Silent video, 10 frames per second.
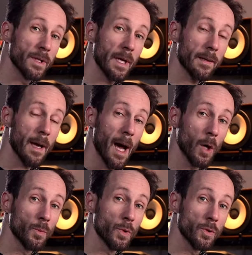that
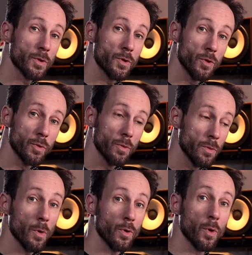output to
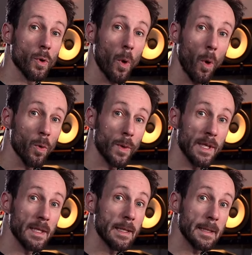your
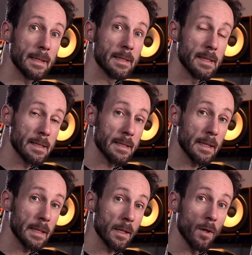already
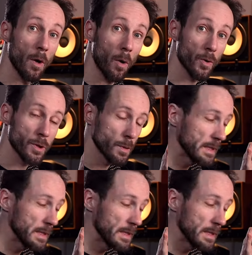existing audio